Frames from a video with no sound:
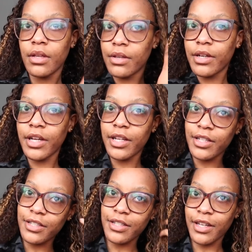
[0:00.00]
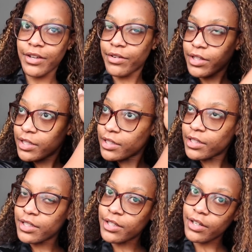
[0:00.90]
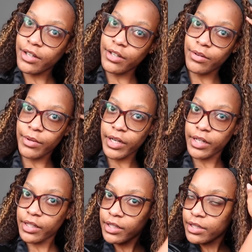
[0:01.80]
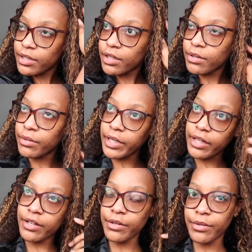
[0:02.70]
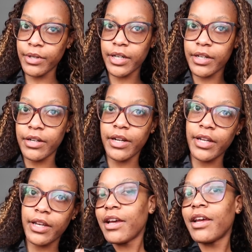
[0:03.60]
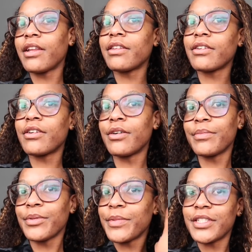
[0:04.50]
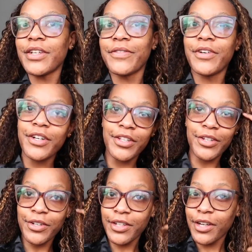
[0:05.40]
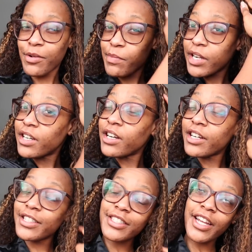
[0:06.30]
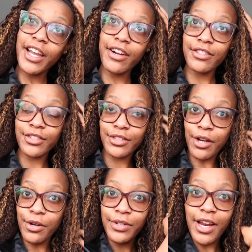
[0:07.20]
You guys, I recently started wearing this wig to work, right? And the compliments I've gotten, they're all like, oh my god, your hair is so